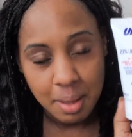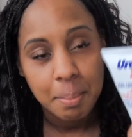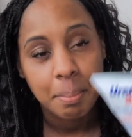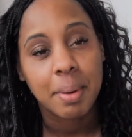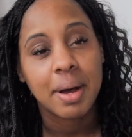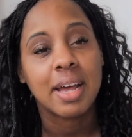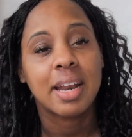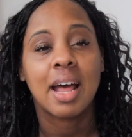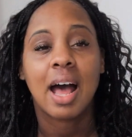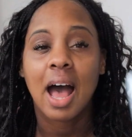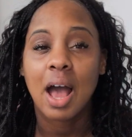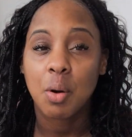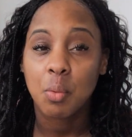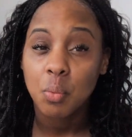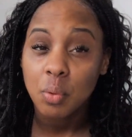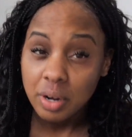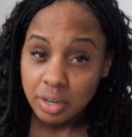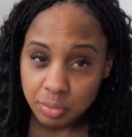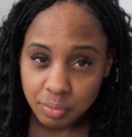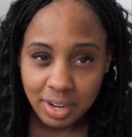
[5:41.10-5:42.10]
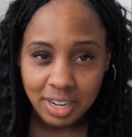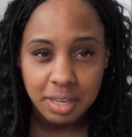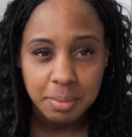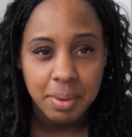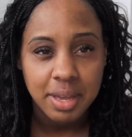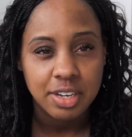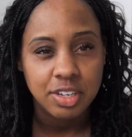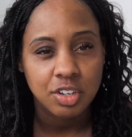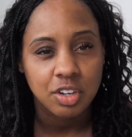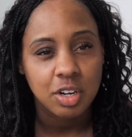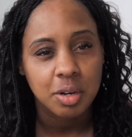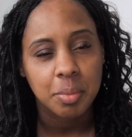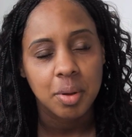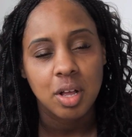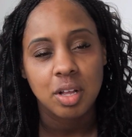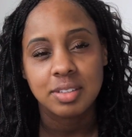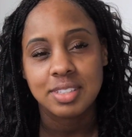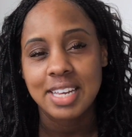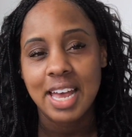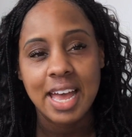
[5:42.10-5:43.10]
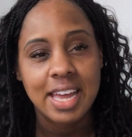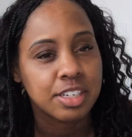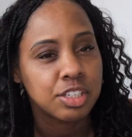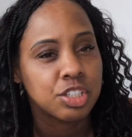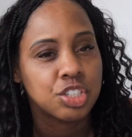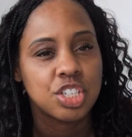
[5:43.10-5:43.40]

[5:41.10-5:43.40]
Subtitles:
But I would recommend Uremol 10